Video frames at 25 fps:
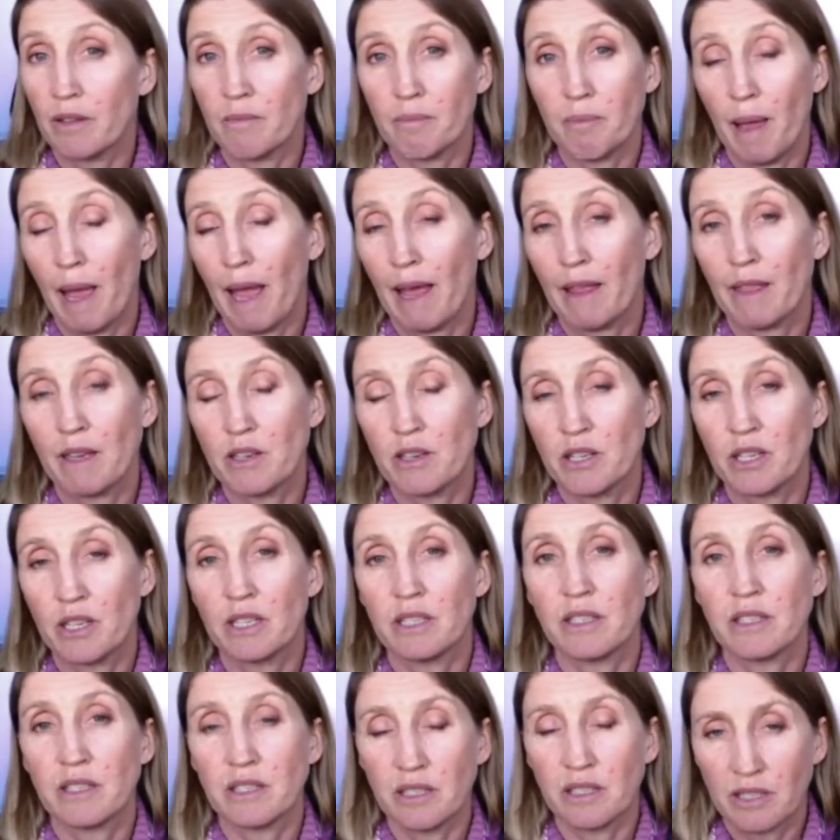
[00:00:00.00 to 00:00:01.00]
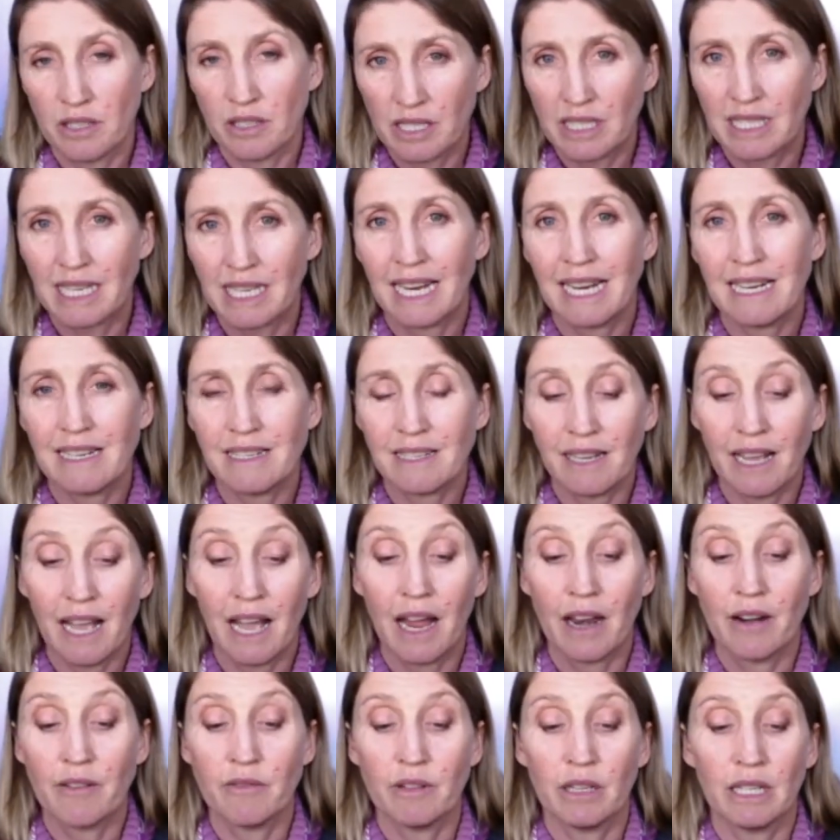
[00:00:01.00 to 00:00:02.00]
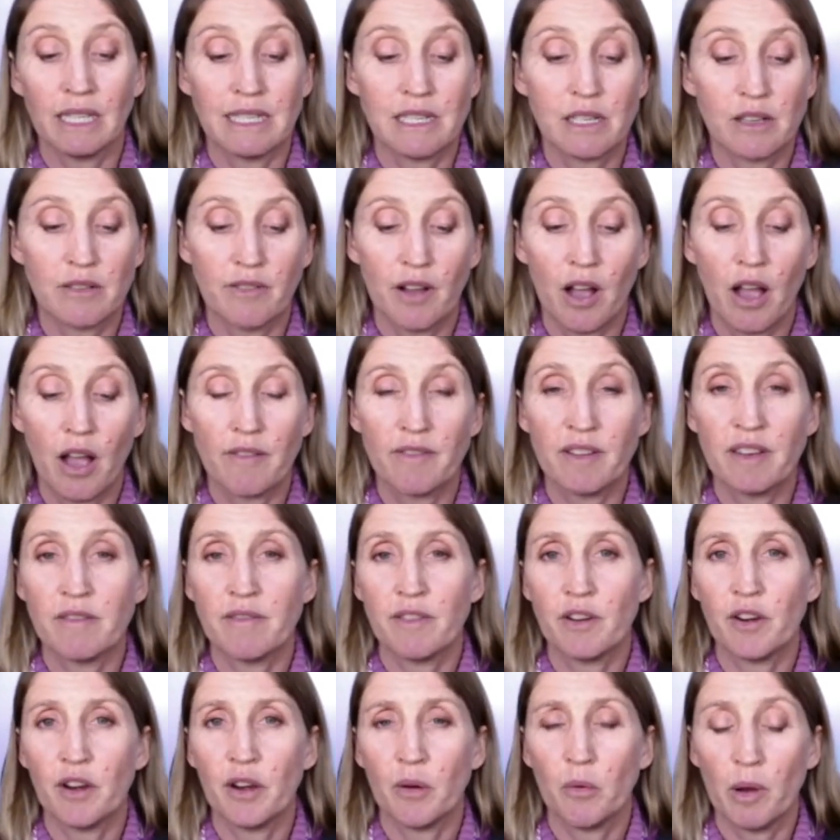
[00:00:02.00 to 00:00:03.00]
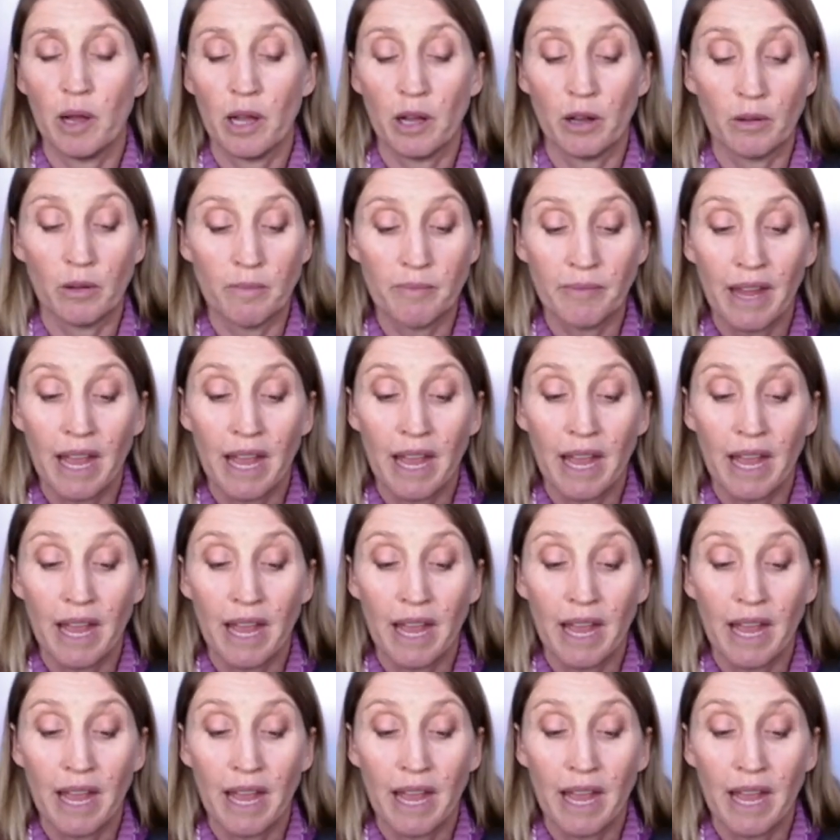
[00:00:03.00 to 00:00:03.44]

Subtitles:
pathogens and disease can't really survive in very well.